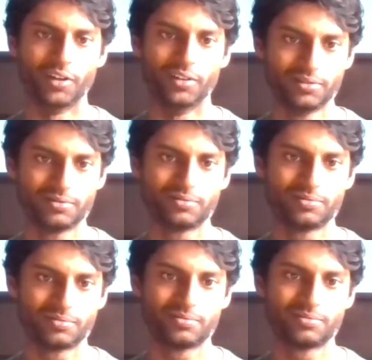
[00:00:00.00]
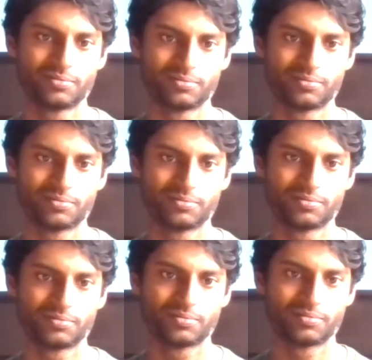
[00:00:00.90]
certainly not going to,
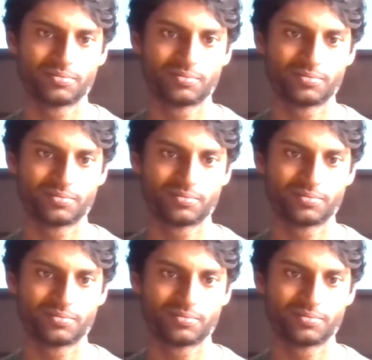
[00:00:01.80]
like,